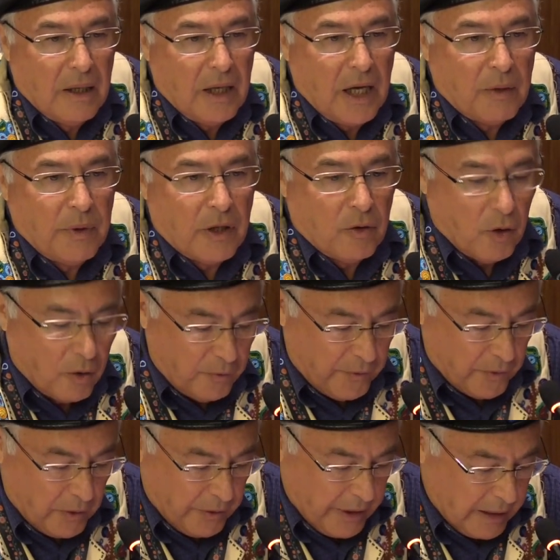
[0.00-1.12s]
and we are
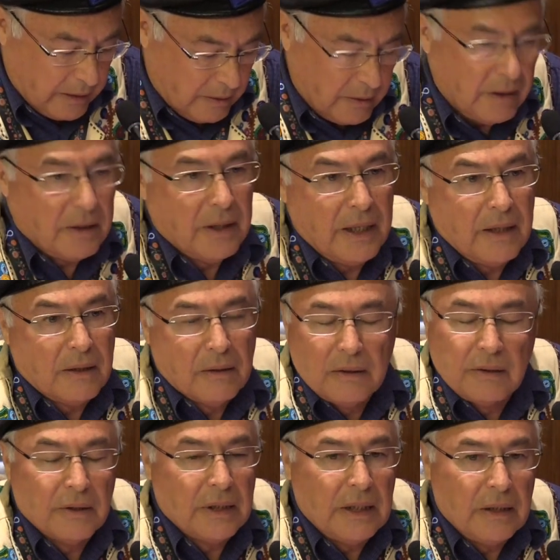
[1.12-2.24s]
hopeful that
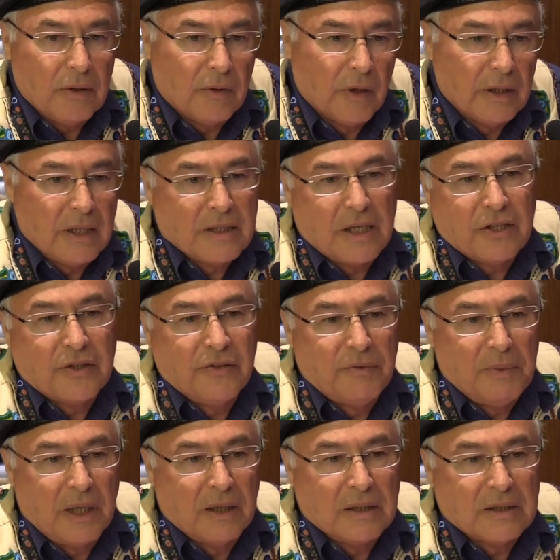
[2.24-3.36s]
the Organization of
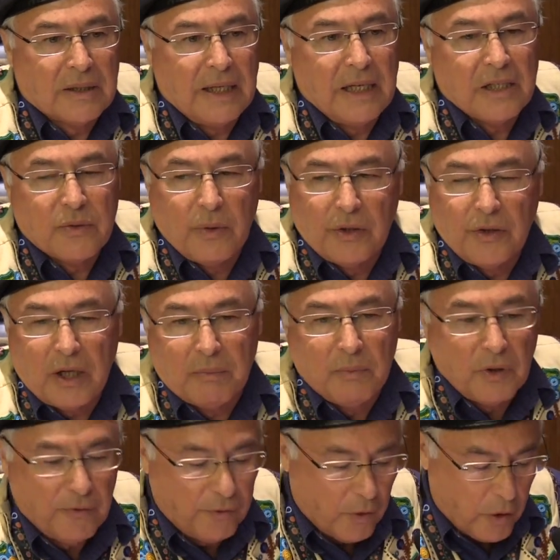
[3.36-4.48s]
American States will not
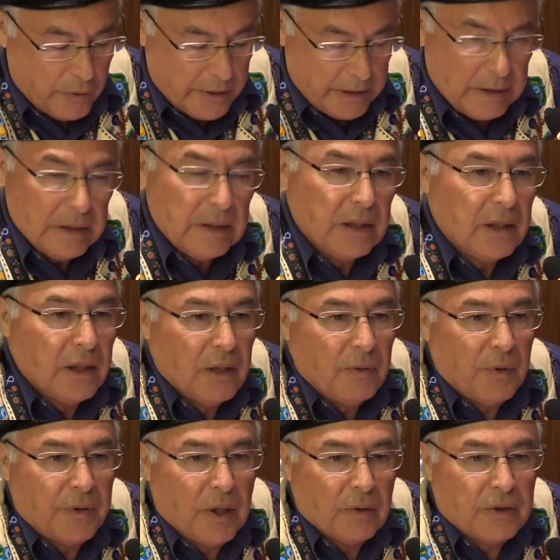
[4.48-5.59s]
move forward
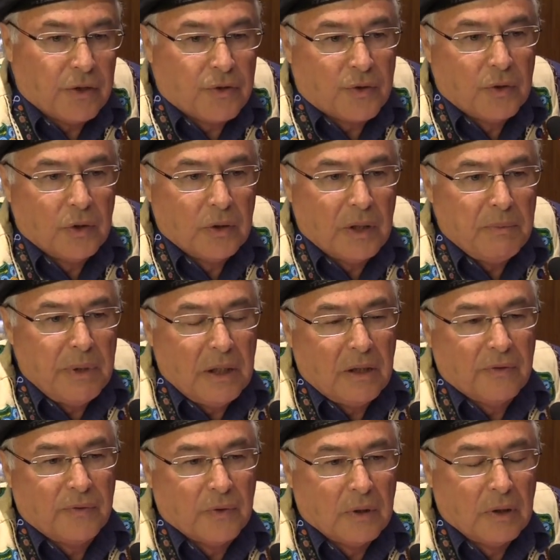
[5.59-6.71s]
without the true and
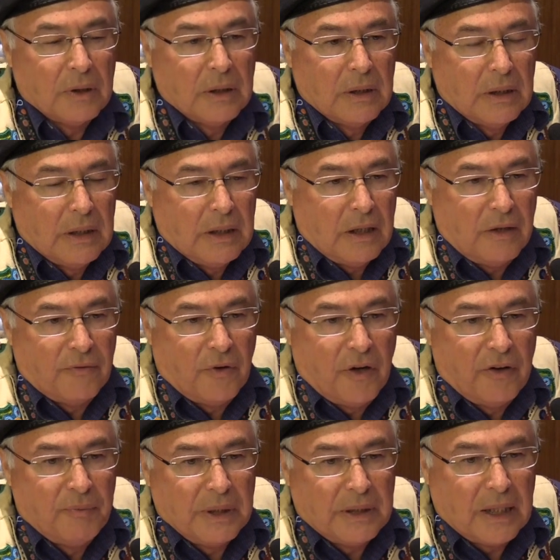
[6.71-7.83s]
meaningful
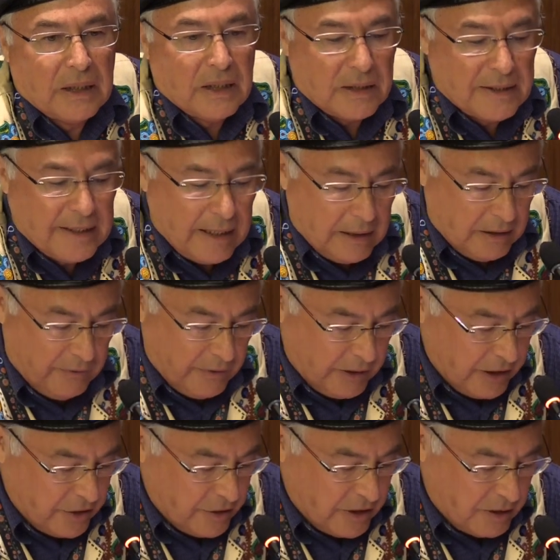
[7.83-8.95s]
involvement and consent of
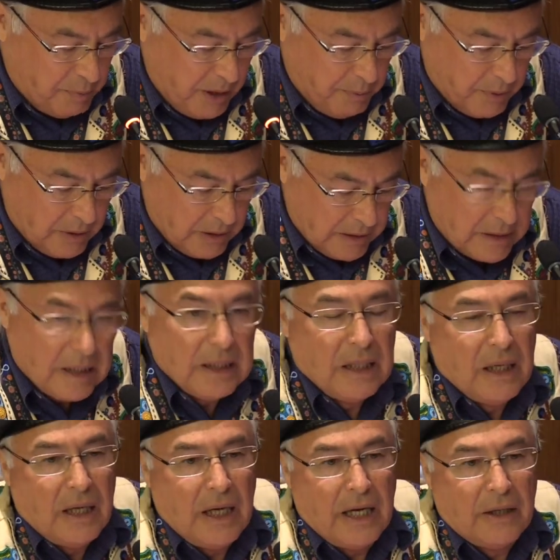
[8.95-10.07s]
Indigenous peoples,
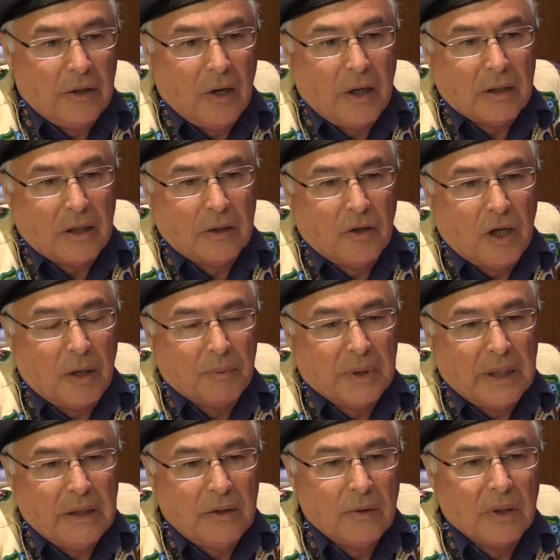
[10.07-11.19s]
and not adopt
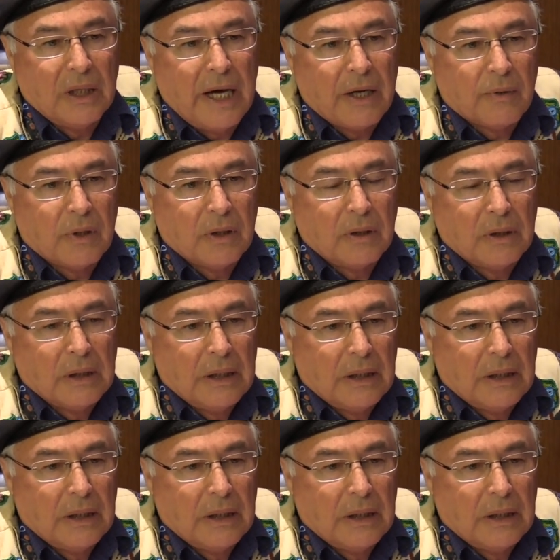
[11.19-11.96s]
a unilateral